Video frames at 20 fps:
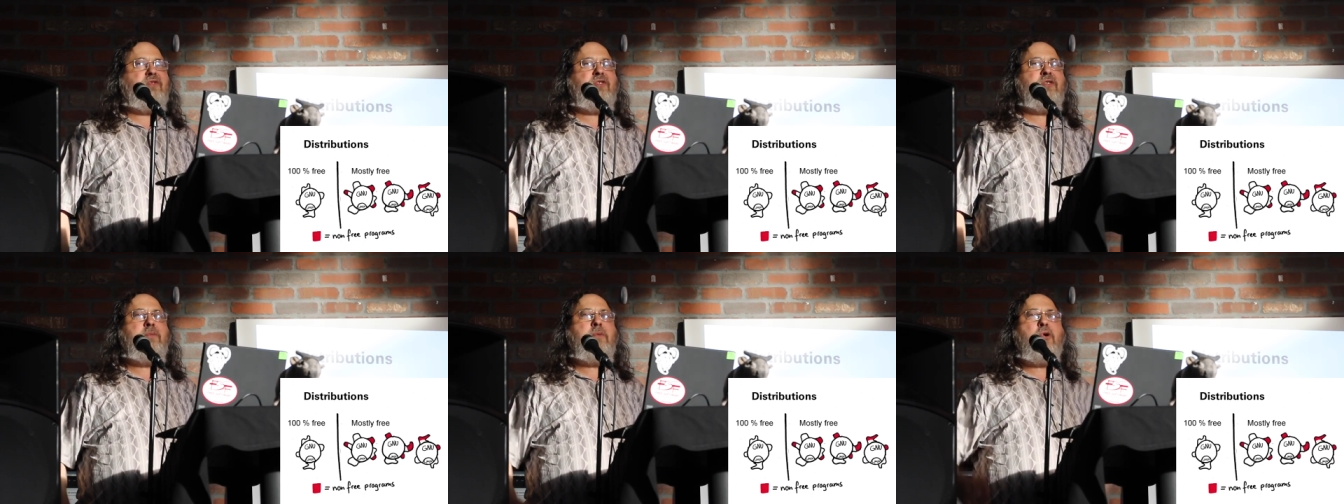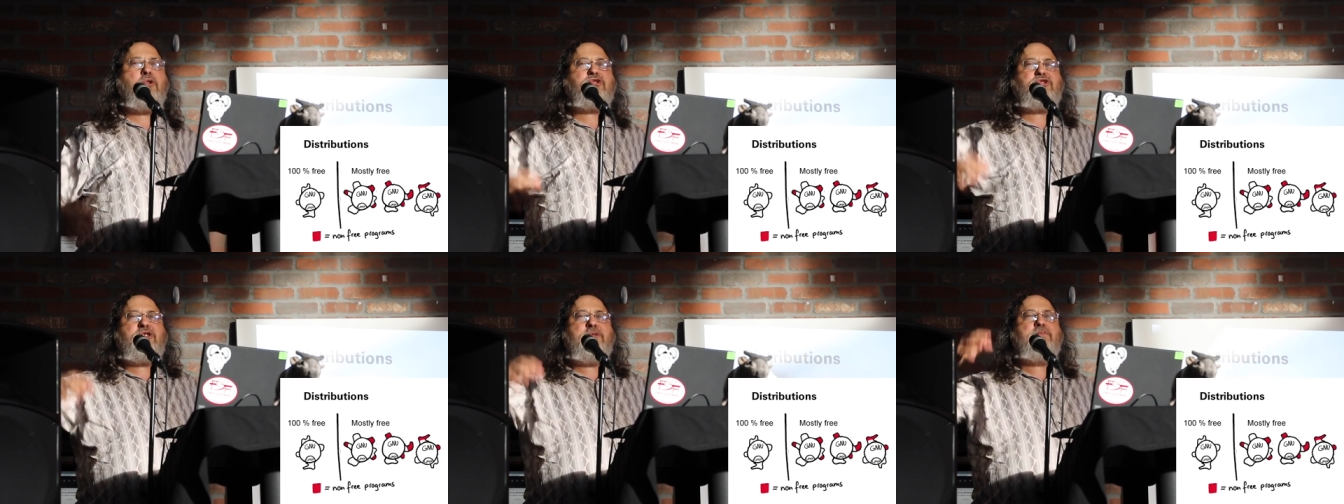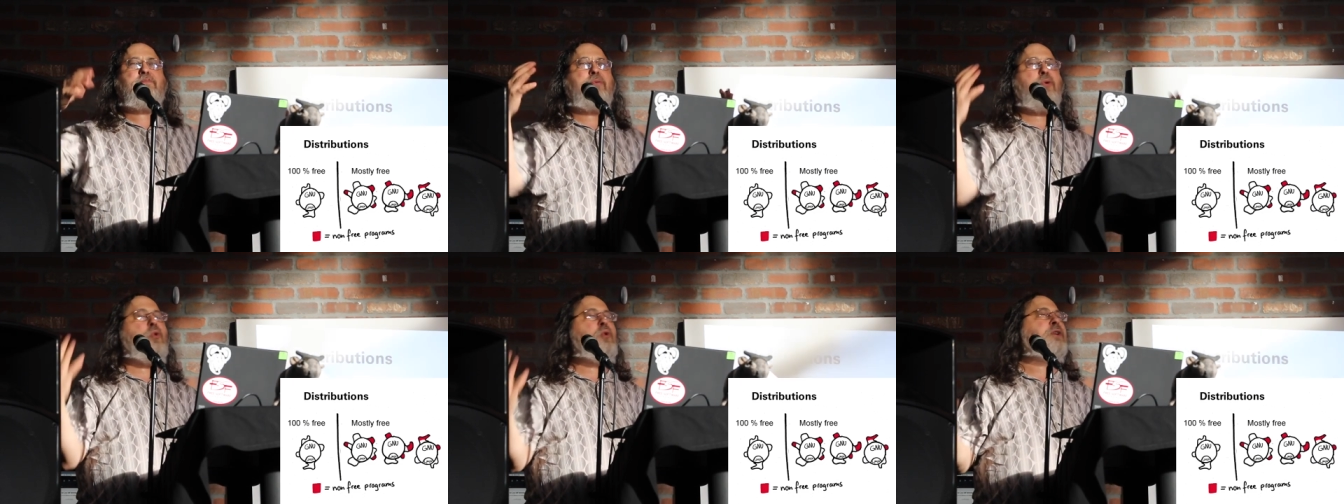The most
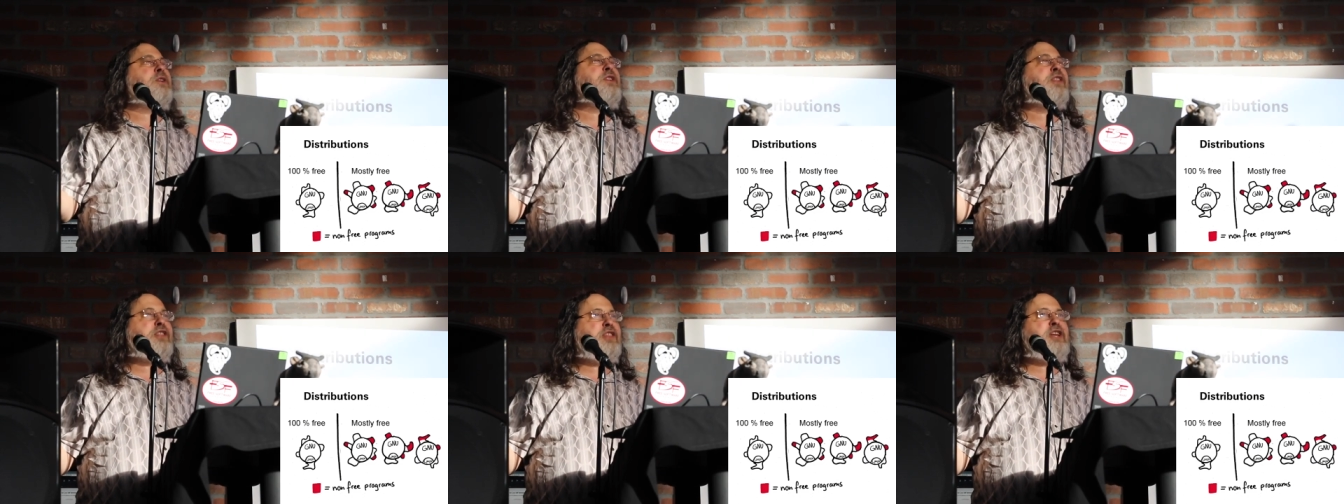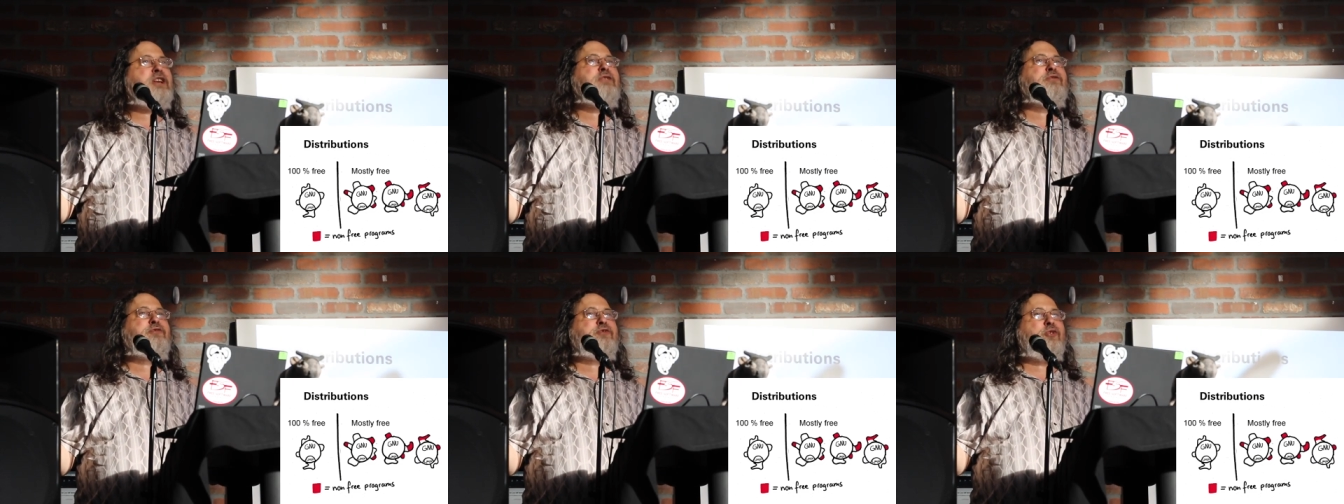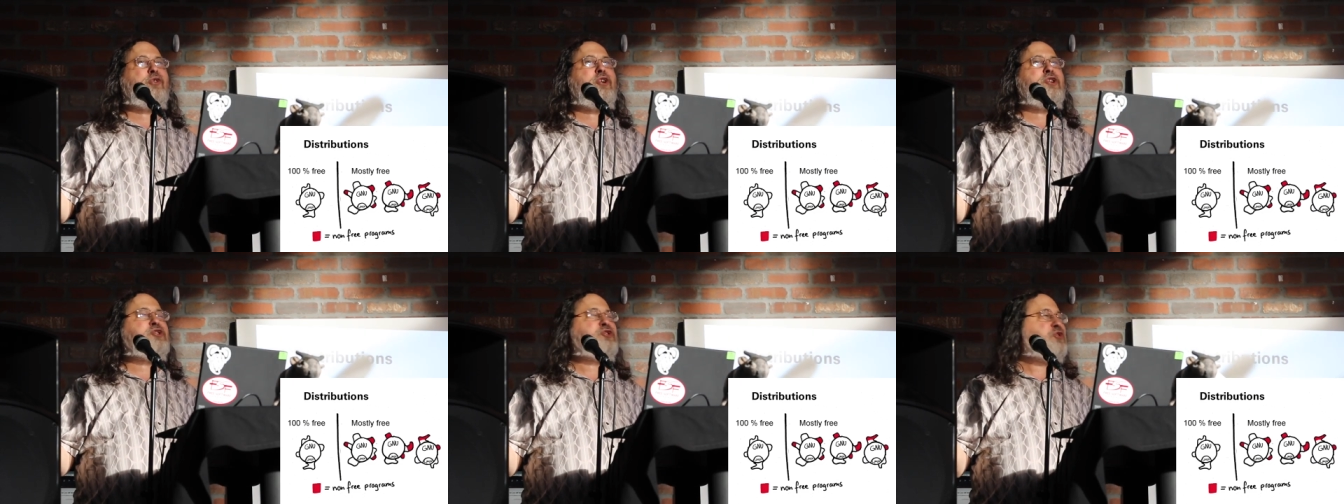important thing
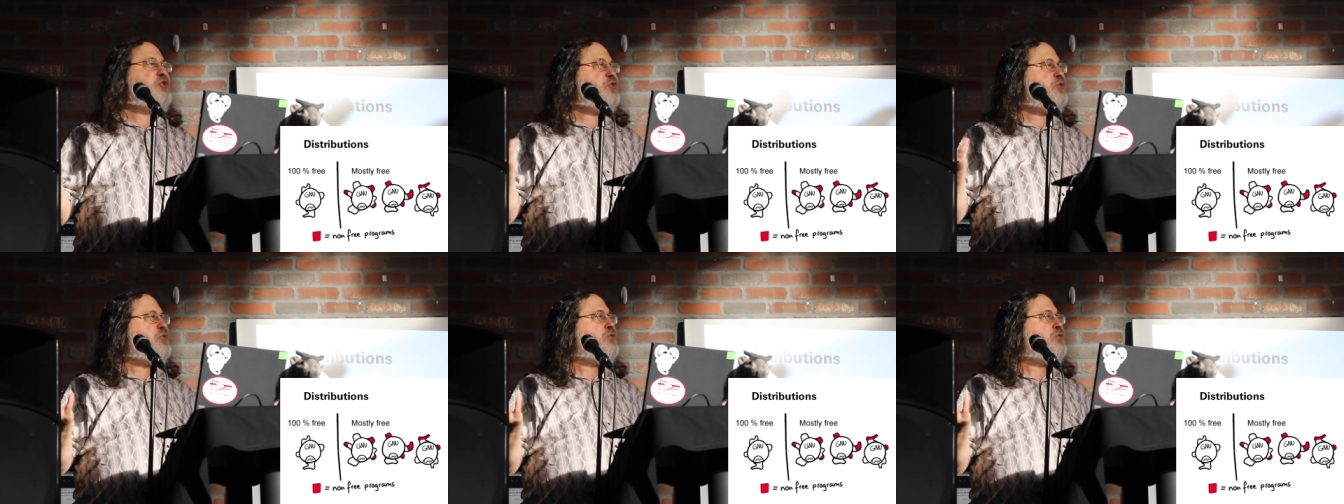for us to